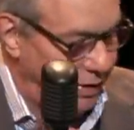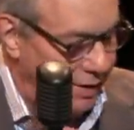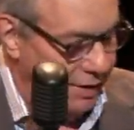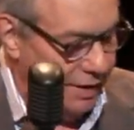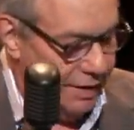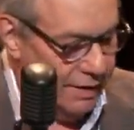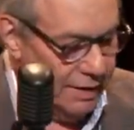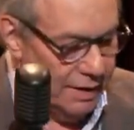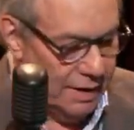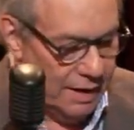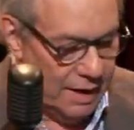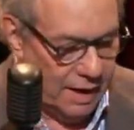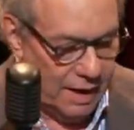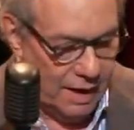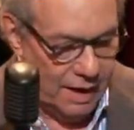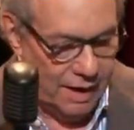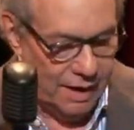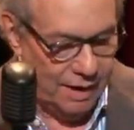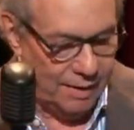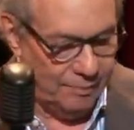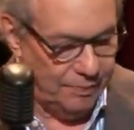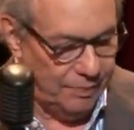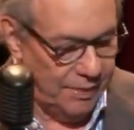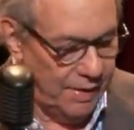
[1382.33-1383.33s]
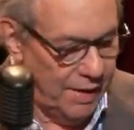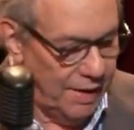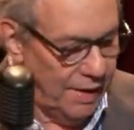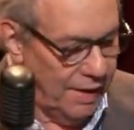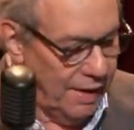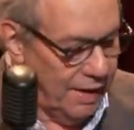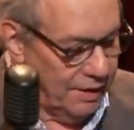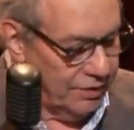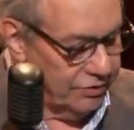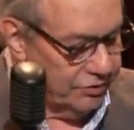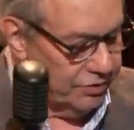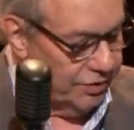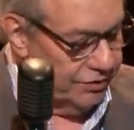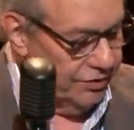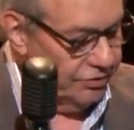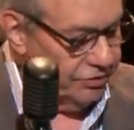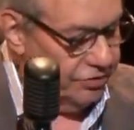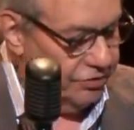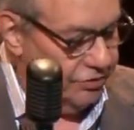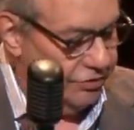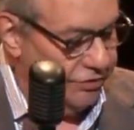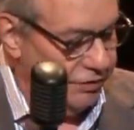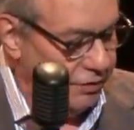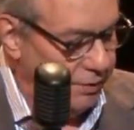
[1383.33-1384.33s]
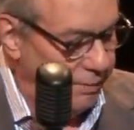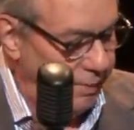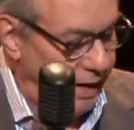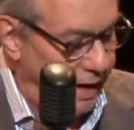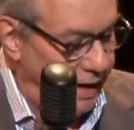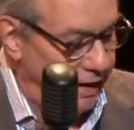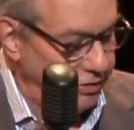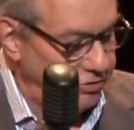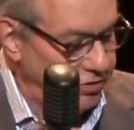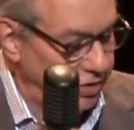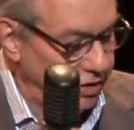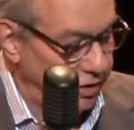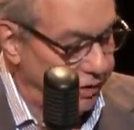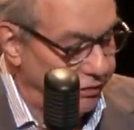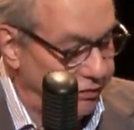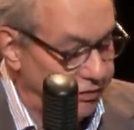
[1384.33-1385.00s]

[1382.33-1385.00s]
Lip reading: it. So this is from Angela